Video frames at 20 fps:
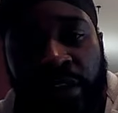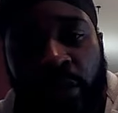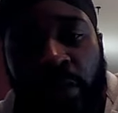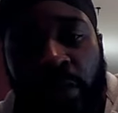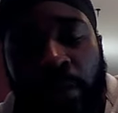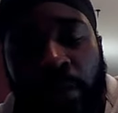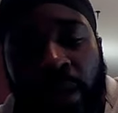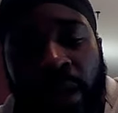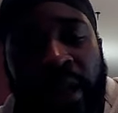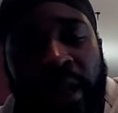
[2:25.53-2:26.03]
they were
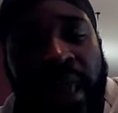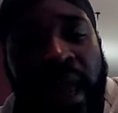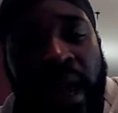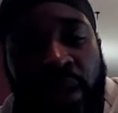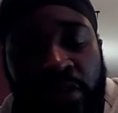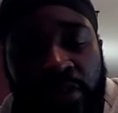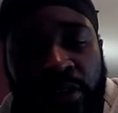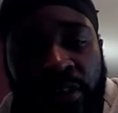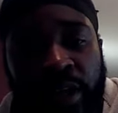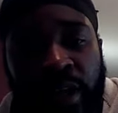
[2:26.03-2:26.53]
praying
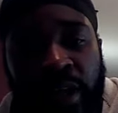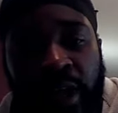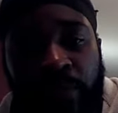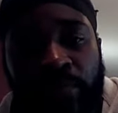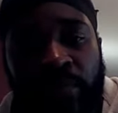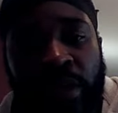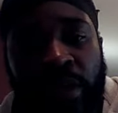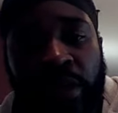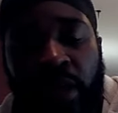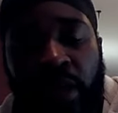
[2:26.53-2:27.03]
outside.
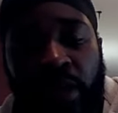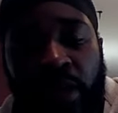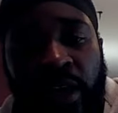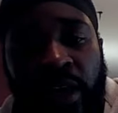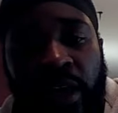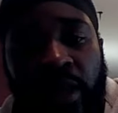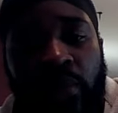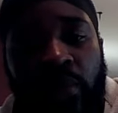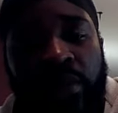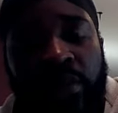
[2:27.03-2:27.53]

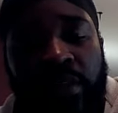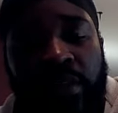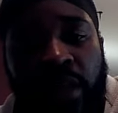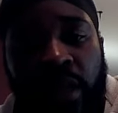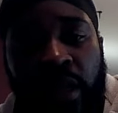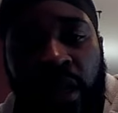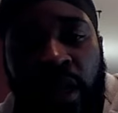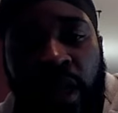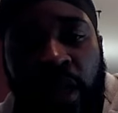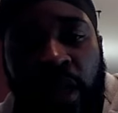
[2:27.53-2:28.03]
Okay, it was
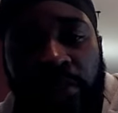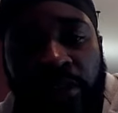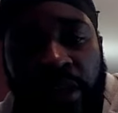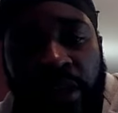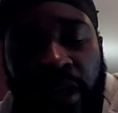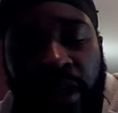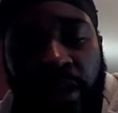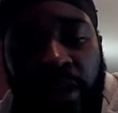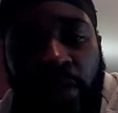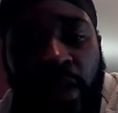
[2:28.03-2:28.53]

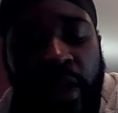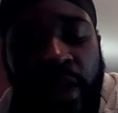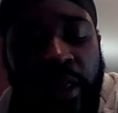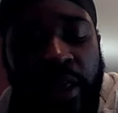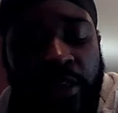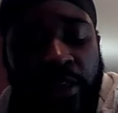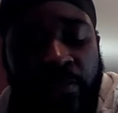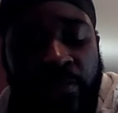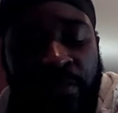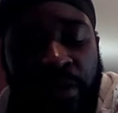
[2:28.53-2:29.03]

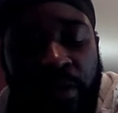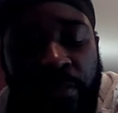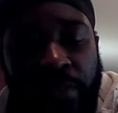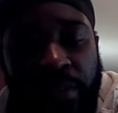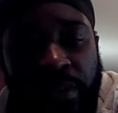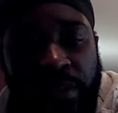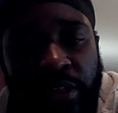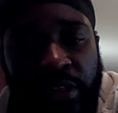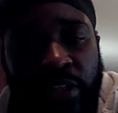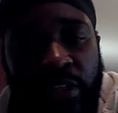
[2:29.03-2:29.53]
Zechariah's
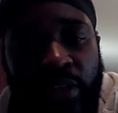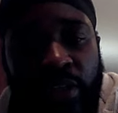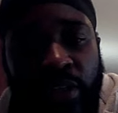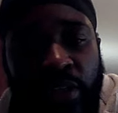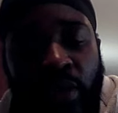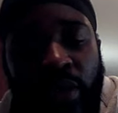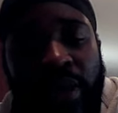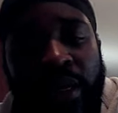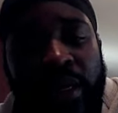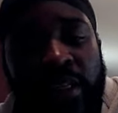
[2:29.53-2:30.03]
position to
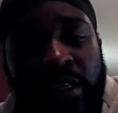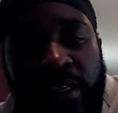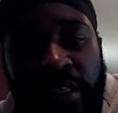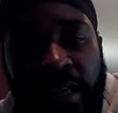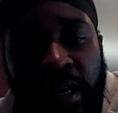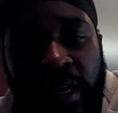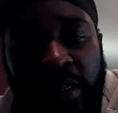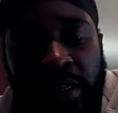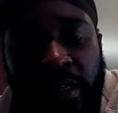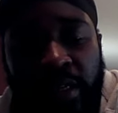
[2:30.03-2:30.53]
go
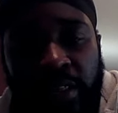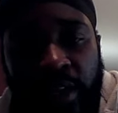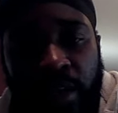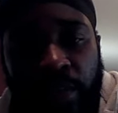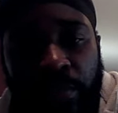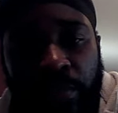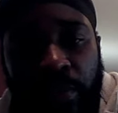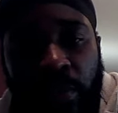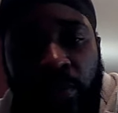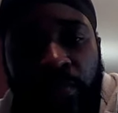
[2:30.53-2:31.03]
inside of the
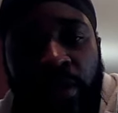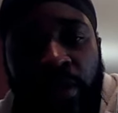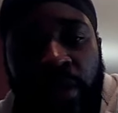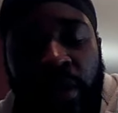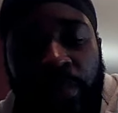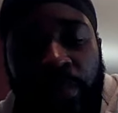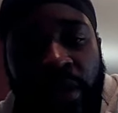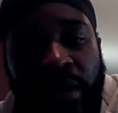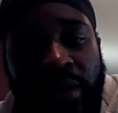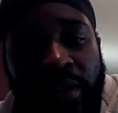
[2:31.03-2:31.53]
temple
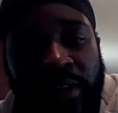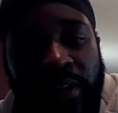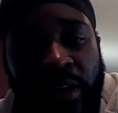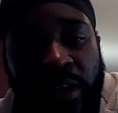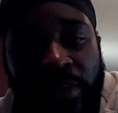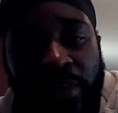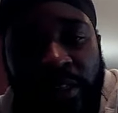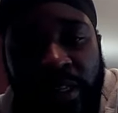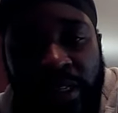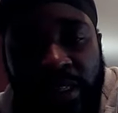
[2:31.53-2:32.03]
because it
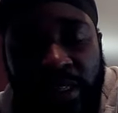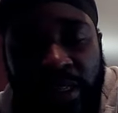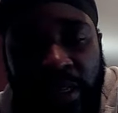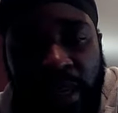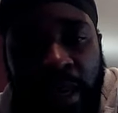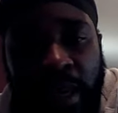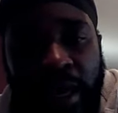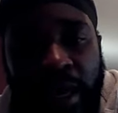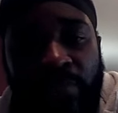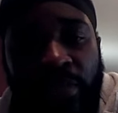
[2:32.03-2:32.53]
was his
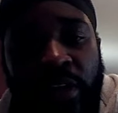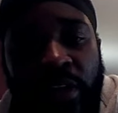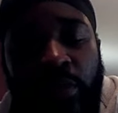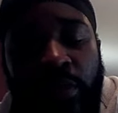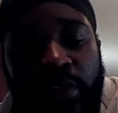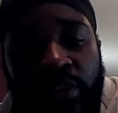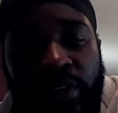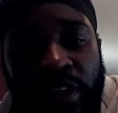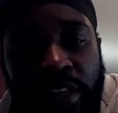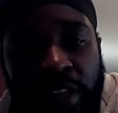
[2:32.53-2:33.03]
lot. It
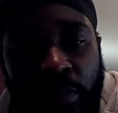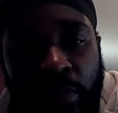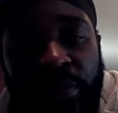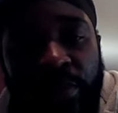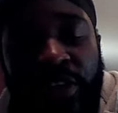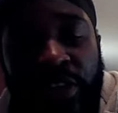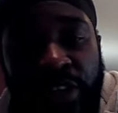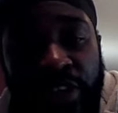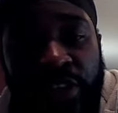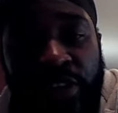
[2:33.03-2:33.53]

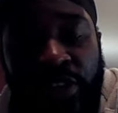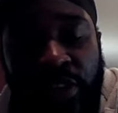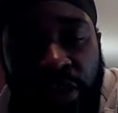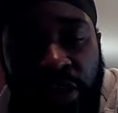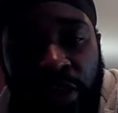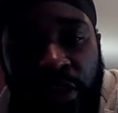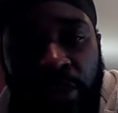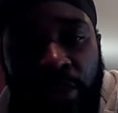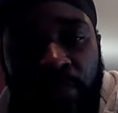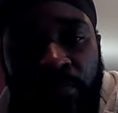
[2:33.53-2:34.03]
was his
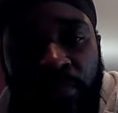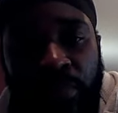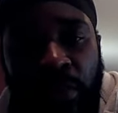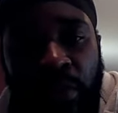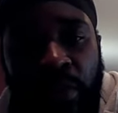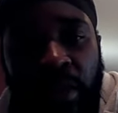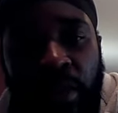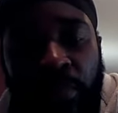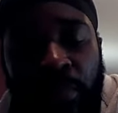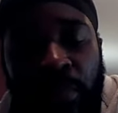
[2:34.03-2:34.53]
turn.
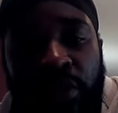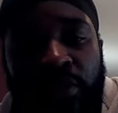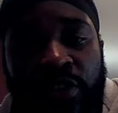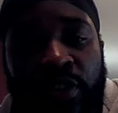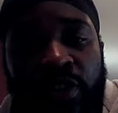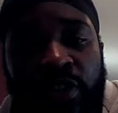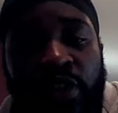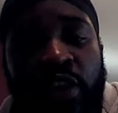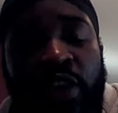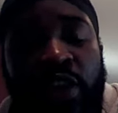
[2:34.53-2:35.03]
Okay, because
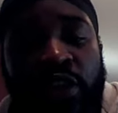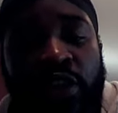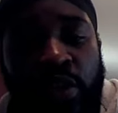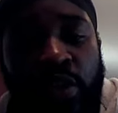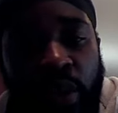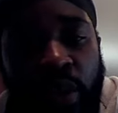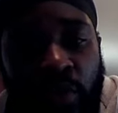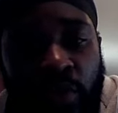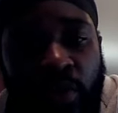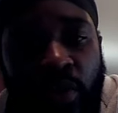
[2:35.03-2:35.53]
there's
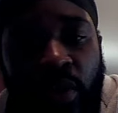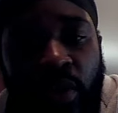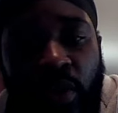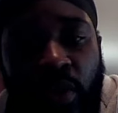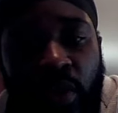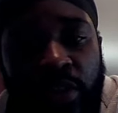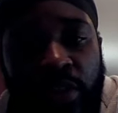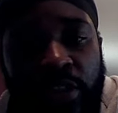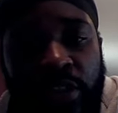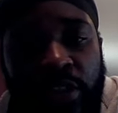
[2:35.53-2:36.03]
24
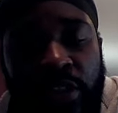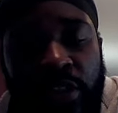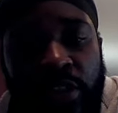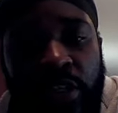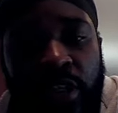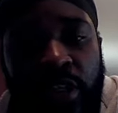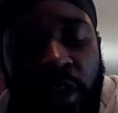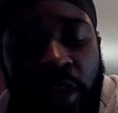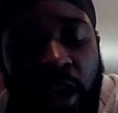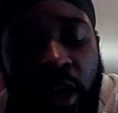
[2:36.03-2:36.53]
courses
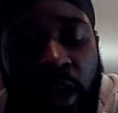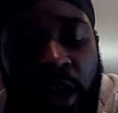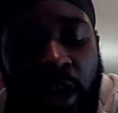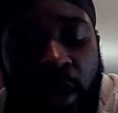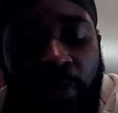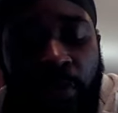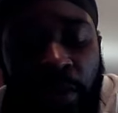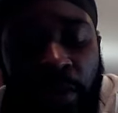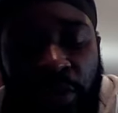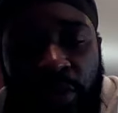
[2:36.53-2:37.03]

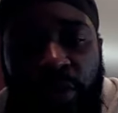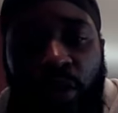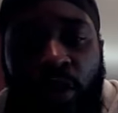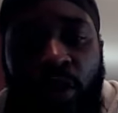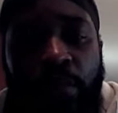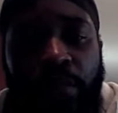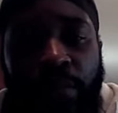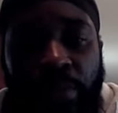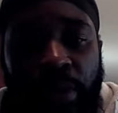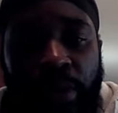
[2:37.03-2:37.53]
of this
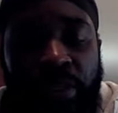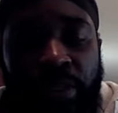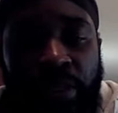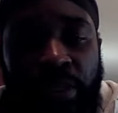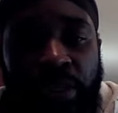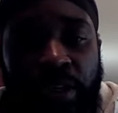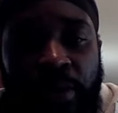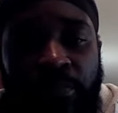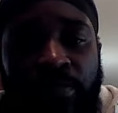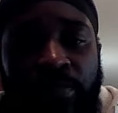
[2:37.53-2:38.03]
whole
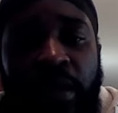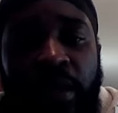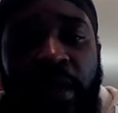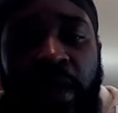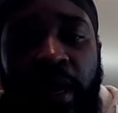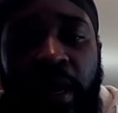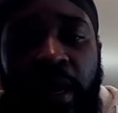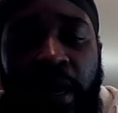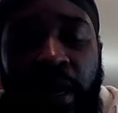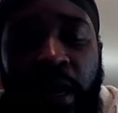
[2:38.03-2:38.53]
priesthood,
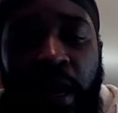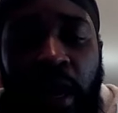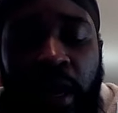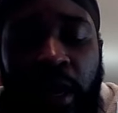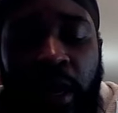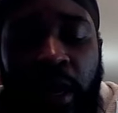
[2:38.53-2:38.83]
and